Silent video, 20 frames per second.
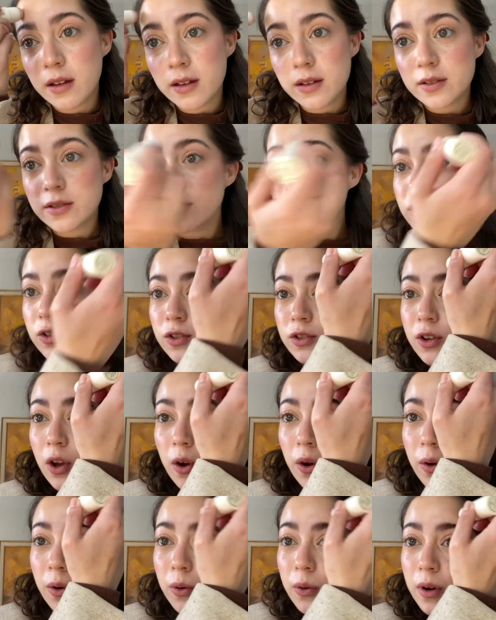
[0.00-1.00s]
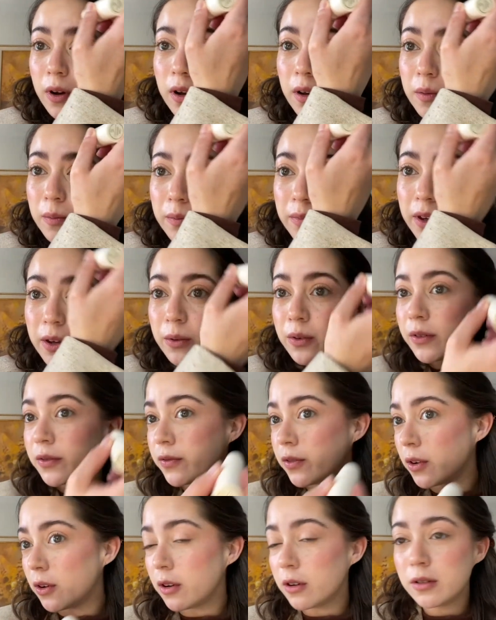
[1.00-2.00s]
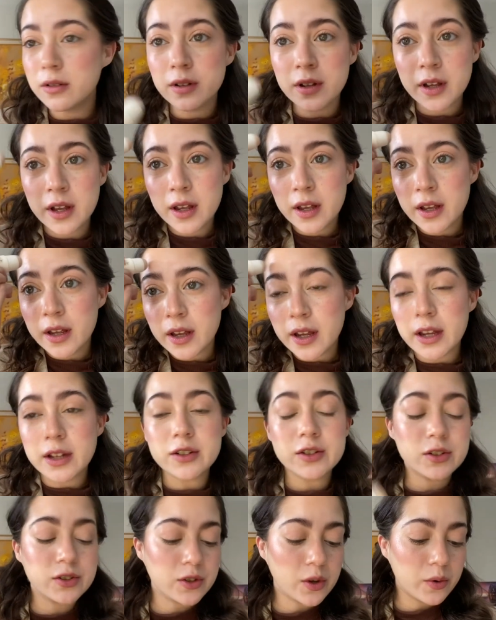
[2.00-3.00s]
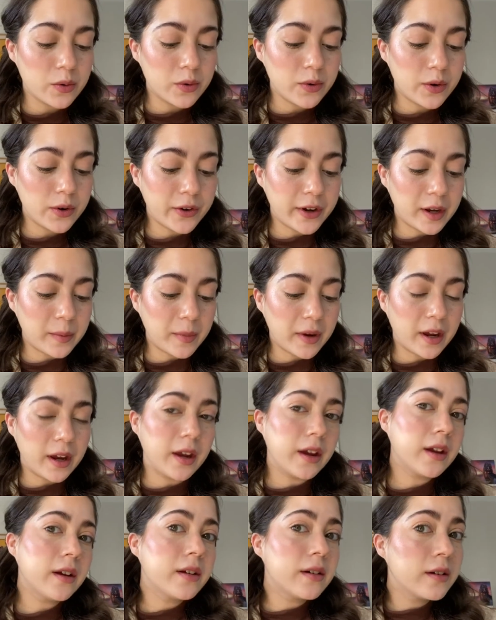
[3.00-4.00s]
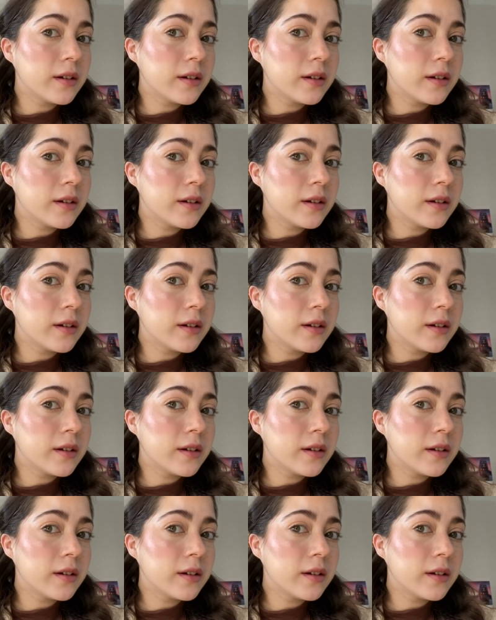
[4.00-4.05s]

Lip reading: so beautiful. It's so creamy